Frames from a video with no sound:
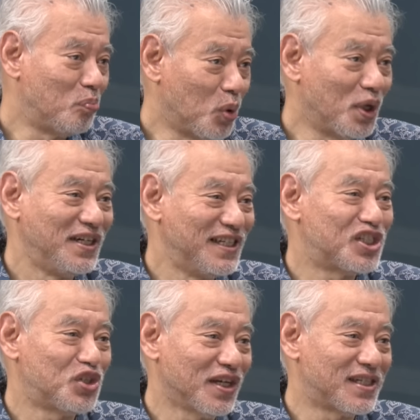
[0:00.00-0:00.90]
poor
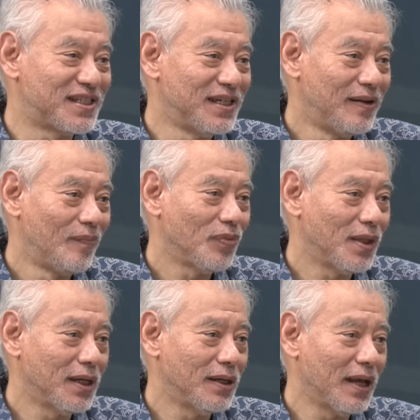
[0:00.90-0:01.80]
districts
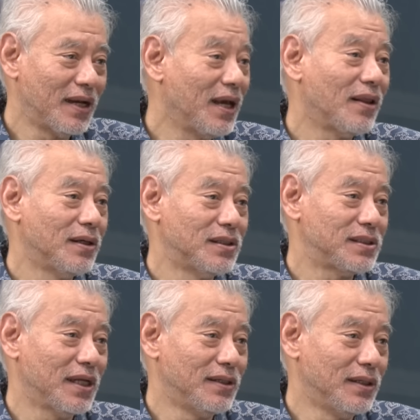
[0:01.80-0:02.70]
than any other
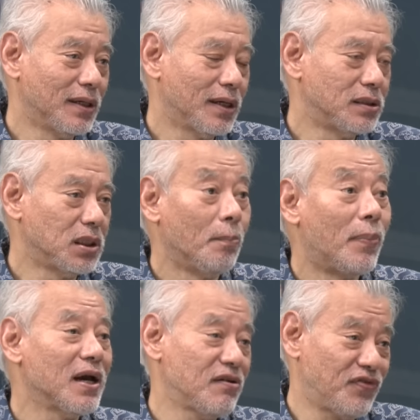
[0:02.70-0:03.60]
state in the country
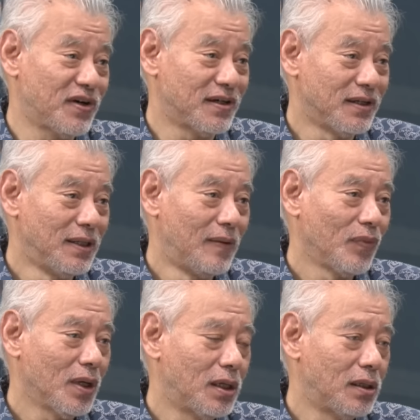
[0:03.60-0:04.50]
by far.
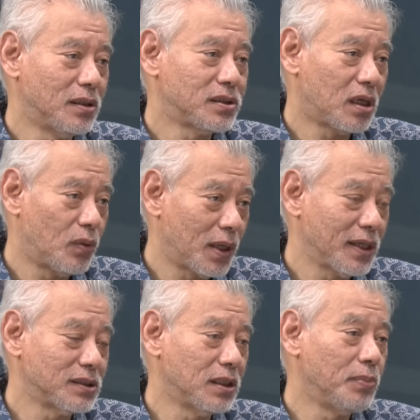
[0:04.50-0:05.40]
Sarawak
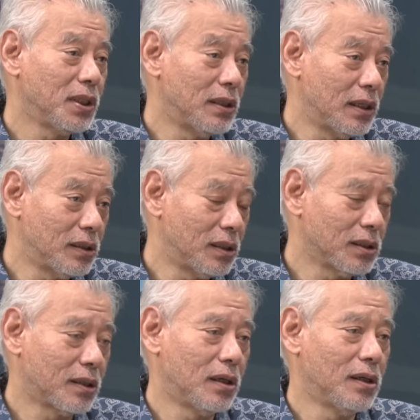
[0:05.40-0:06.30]
has a bit,
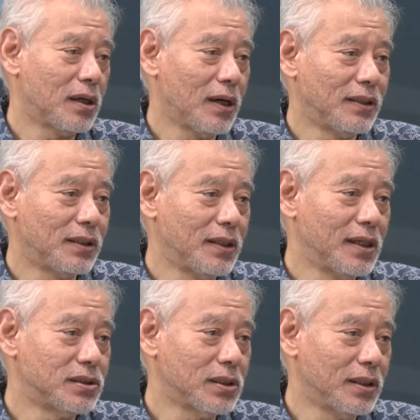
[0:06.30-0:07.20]
Kelantan
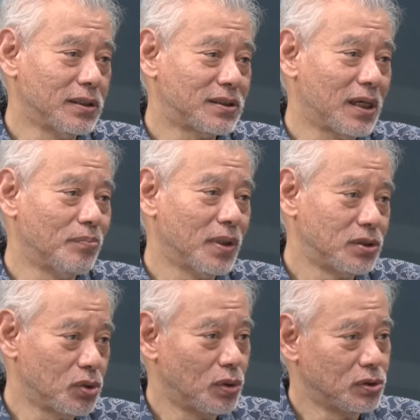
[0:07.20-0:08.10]
has some,
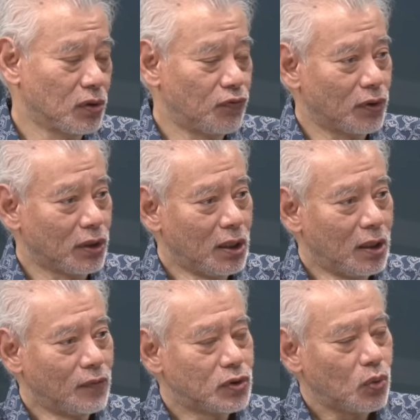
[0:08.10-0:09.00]
and so on and so forth.
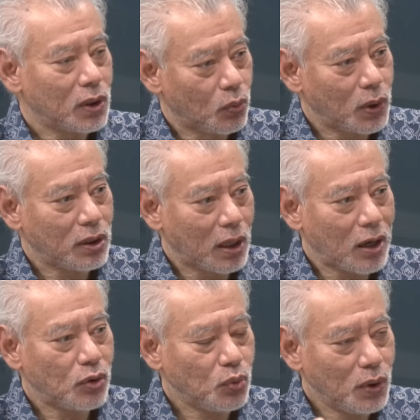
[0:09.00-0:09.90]
So
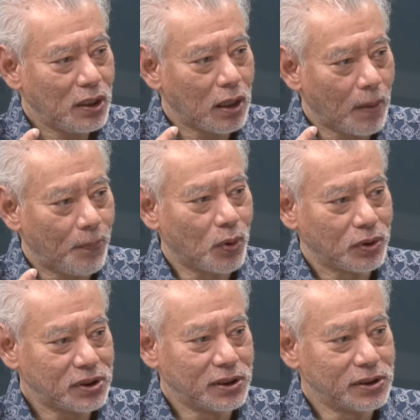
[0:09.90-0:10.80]
how do we
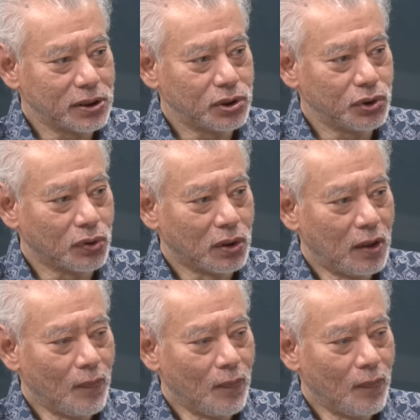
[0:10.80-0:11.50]
approach this issue?